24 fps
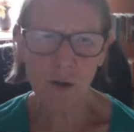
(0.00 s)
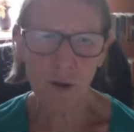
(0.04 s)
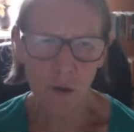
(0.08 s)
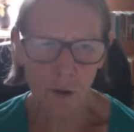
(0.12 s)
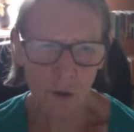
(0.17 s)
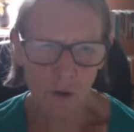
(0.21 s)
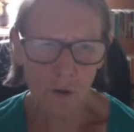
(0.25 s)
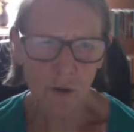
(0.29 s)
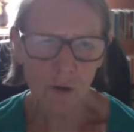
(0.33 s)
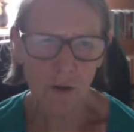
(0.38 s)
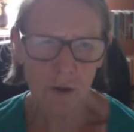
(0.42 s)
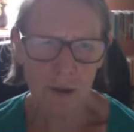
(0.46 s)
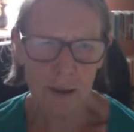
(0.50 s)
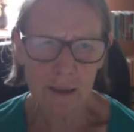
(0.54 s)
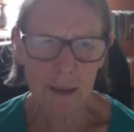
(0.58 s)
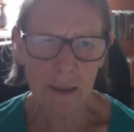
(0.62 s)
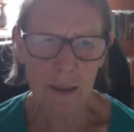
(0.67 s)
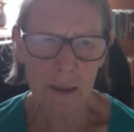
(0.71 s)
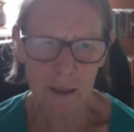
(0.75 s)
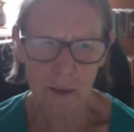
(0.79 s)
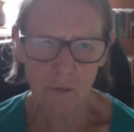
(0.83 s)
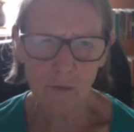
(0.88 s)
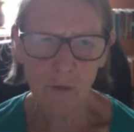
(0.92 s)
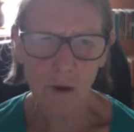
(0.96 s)
to you that this
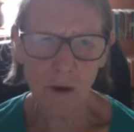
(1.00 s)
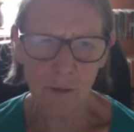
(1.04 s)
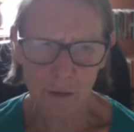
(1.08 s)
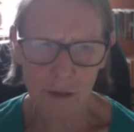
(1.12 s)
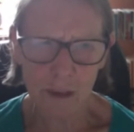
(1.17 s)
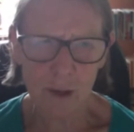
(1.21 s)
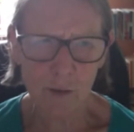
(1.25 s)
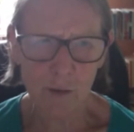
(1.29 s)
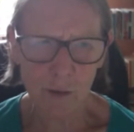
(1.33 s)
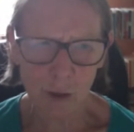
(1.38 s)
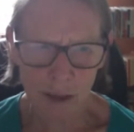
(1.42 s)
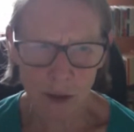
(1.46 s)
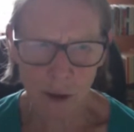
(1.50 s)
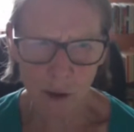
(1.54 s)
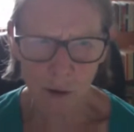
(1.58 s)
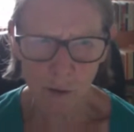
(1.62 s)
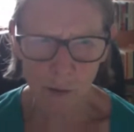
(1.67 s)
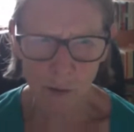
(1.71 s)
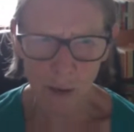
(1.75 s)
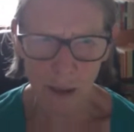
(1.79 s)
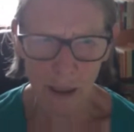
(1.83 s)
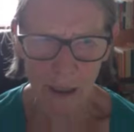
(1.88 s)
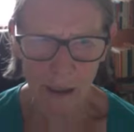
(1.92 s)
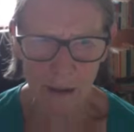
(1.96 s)
is a rather special
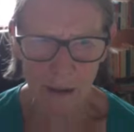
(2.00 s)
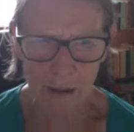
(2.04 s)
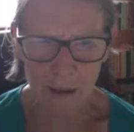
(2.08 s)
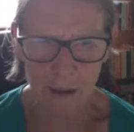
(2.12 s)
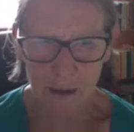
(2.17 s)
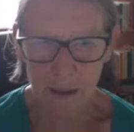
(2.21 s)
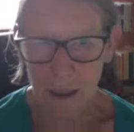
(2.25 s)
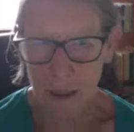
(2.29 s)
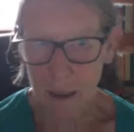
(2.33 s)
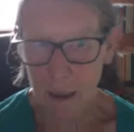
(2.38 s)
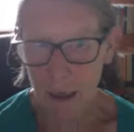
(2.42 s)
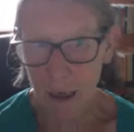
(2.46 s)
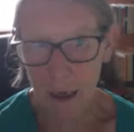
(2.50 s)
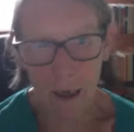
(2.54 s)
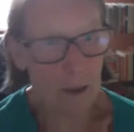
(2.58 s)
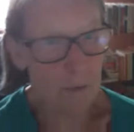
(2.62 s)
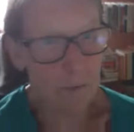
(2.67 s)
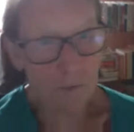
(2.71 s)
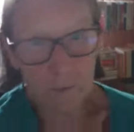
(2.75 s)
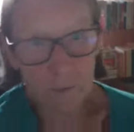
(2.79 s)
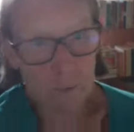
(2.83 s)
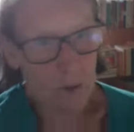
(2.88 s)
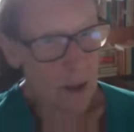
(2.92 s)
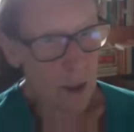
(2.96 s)
place?
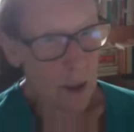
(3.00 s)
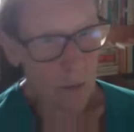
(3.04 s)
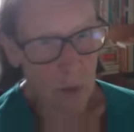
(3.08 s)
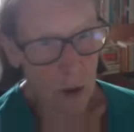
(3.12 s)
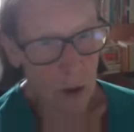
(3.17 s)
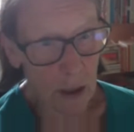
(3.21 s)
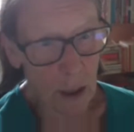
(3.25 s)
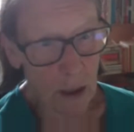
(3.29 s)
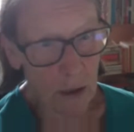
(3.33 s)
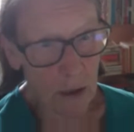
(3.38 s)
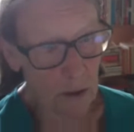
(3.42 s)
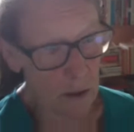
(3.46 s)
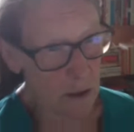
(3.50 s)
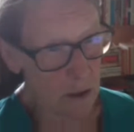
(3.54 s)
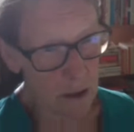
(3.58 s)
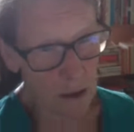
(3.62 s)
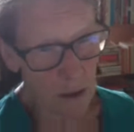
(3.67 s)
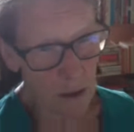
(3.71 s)
Something else,